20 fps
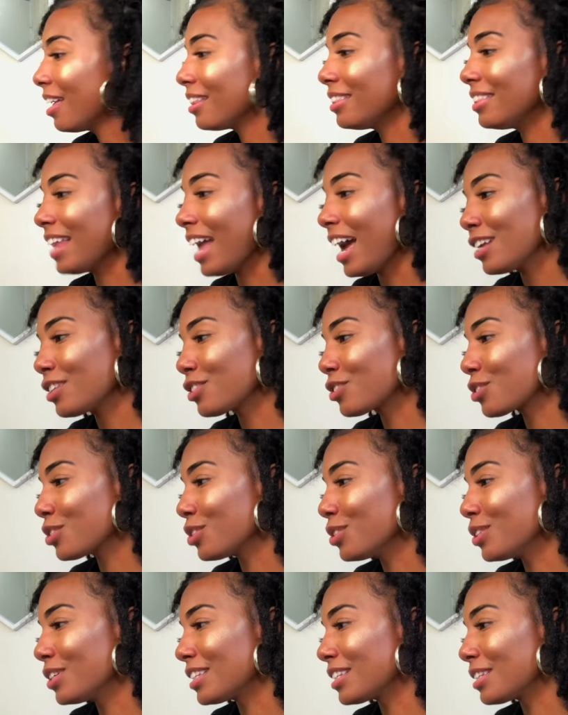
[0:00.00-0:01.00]

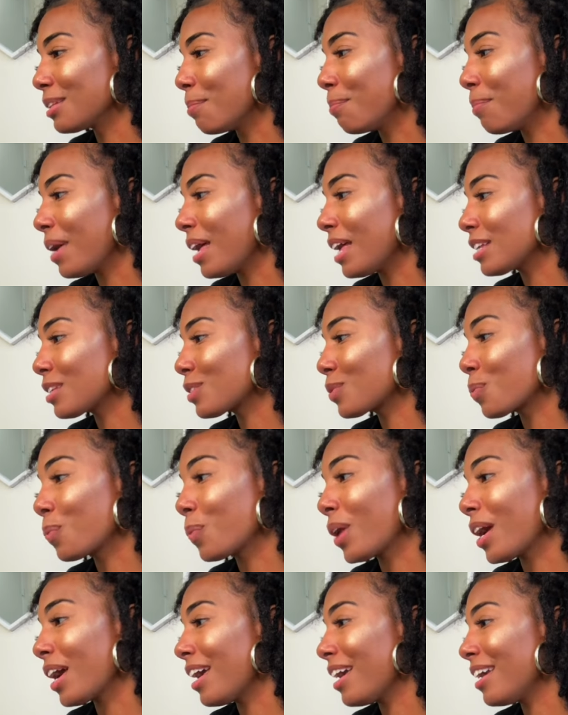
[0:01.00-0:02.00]
natural is the best
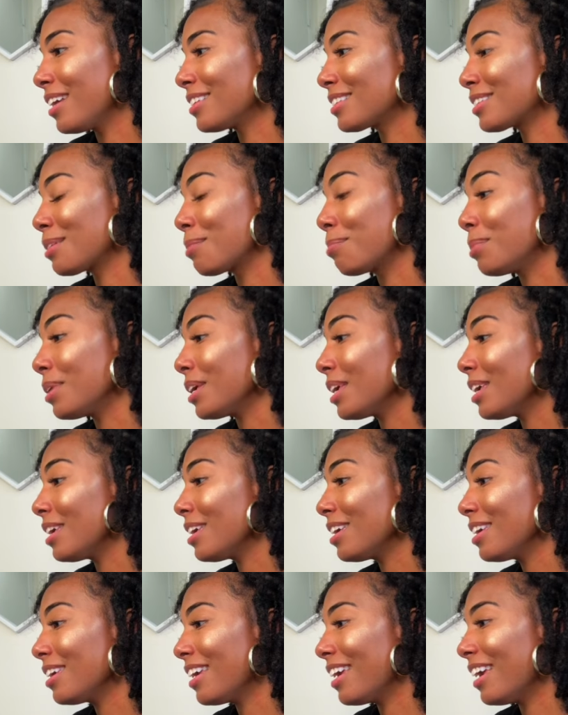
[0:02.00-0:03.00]
way to
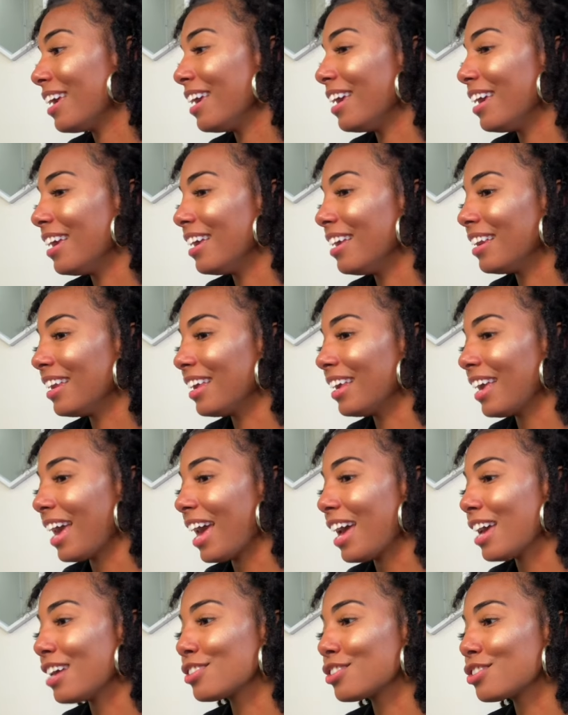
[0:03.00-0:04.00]
be, and it
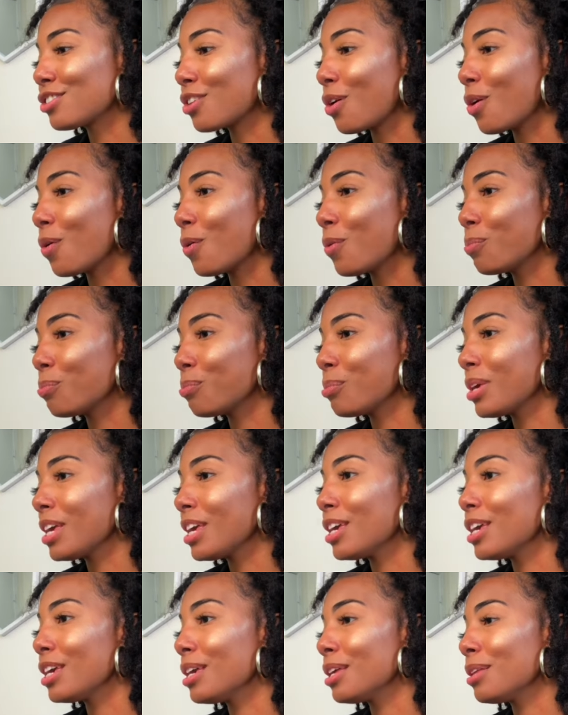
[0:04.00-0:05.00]
has showed
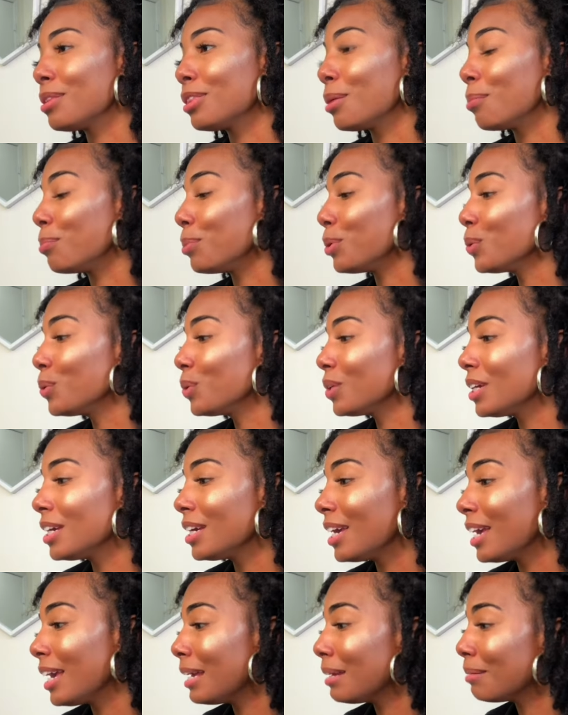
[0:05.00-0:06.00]
me the
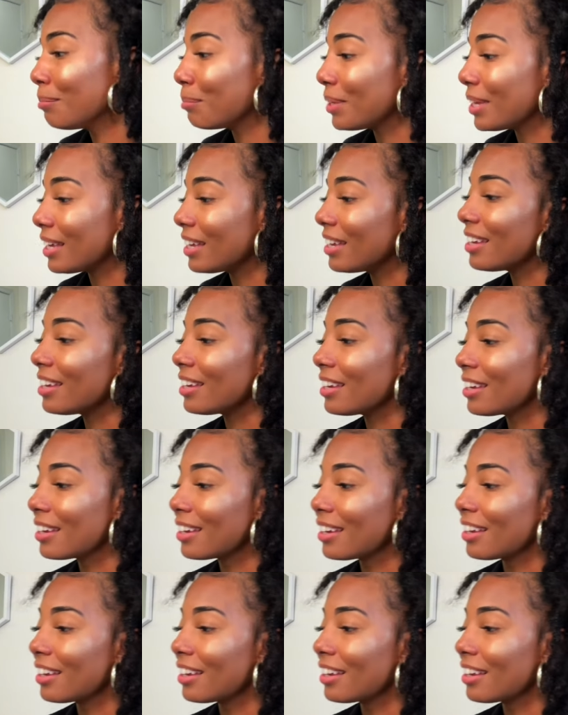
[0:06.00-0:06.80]
beauty in me.